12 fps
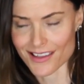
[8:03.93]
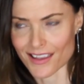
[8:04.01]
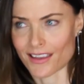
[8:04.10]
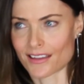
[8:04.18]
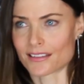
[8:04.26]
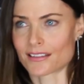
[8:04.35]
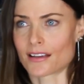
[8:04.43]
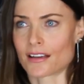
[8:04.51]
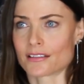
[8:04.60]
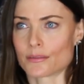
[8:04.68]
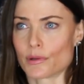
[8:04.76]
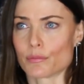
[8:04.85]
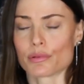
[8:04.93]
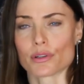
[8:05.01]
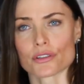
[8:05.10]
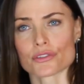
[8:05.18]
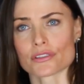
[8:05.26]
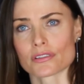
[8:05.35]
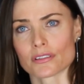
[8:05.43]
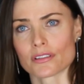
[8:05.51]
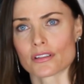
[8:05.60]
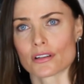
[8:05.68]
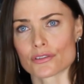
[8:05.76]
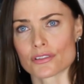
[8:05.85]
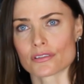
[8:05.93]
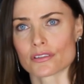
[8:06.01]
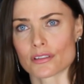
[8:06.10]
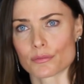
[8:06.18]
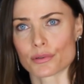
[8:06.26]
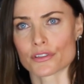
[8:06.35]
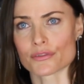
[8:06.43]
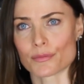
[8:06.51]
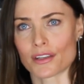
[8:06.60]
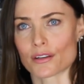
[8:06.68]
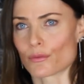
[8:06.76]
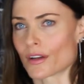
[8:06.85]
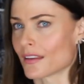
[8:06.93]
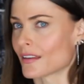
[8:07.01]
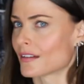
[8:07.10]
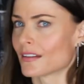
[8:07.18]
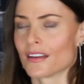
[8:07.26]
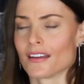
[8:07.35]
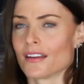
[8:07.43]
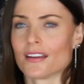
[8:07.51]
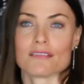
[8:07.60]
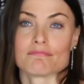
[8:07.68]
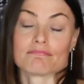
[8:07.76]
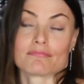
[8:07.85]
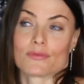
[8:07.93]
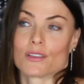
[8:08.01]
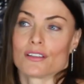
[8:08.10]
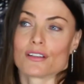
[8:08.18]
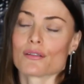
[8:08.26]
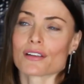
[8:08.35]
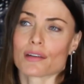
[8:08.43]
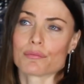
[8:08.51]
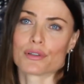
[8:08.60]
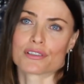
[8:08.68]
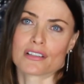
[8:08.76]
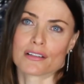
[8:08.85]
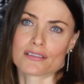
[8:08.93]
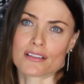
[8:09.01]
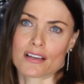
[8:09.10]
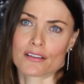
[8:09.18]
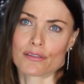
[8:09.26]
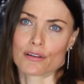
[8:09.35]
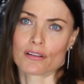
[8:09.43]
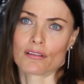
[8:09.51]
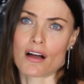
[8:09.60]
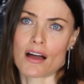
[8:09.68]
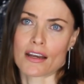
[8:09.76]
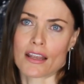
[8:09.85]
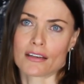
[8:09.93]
And to be pushed, you know, she's going to push me in a way that you don't get pushed outside of here a lot.